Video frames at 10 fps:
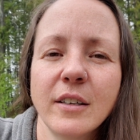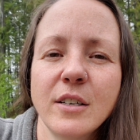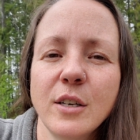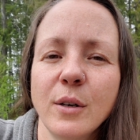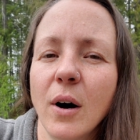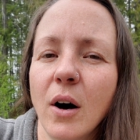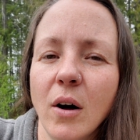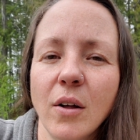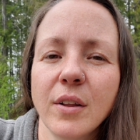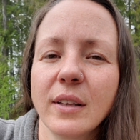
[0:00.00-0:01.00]
to
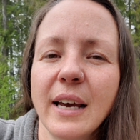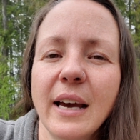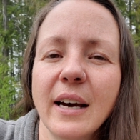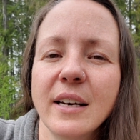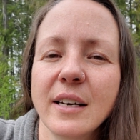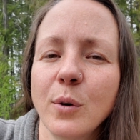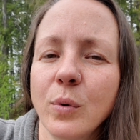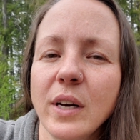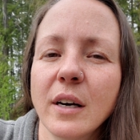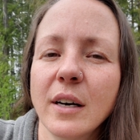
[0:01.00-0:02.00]
all the land and
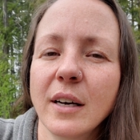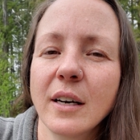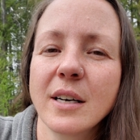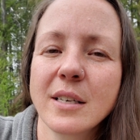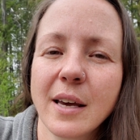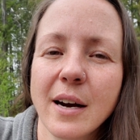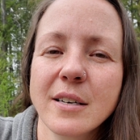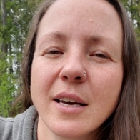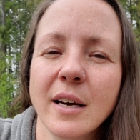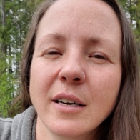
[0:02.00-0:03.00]
we are here as
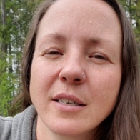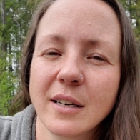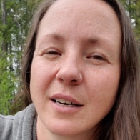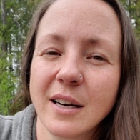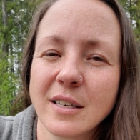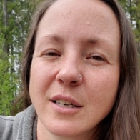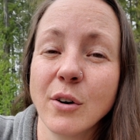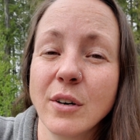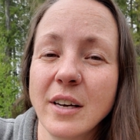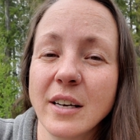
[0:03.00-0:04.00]
caretakers and
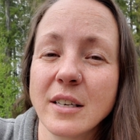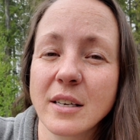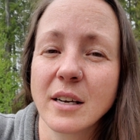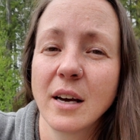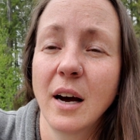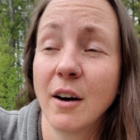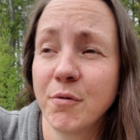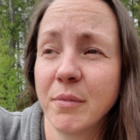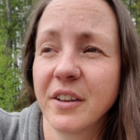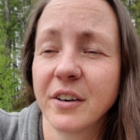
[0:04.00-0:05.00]
custodians of
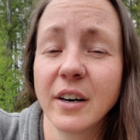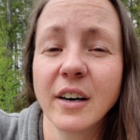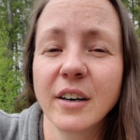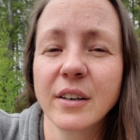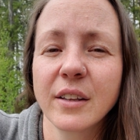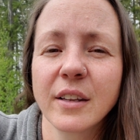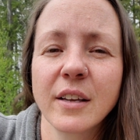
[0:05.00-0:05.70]
Mother Earth?